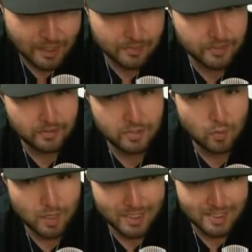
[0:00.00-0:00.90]
sure the
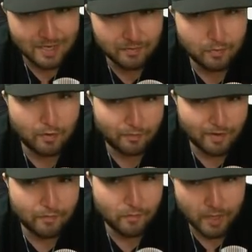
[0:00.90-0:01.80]

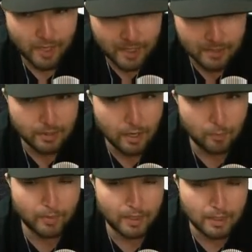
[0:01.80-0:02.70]
27.54 Ks are
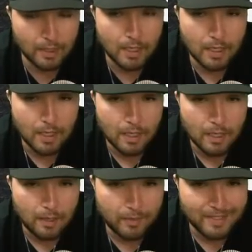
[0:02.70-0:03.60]
helping,
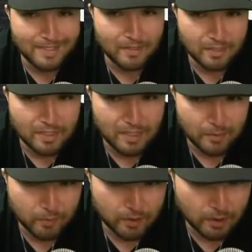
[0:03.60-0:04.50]
but he's still
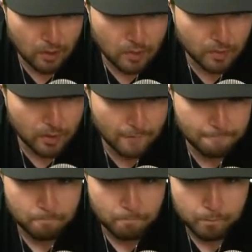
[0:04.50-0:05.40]
susceptible to the long ball,
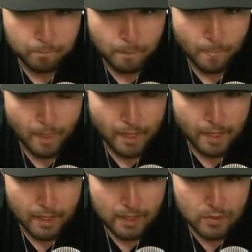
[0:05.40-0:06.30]

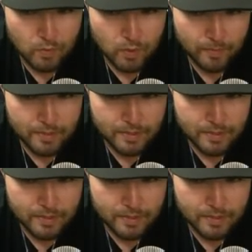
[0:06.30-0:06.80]
and his whip is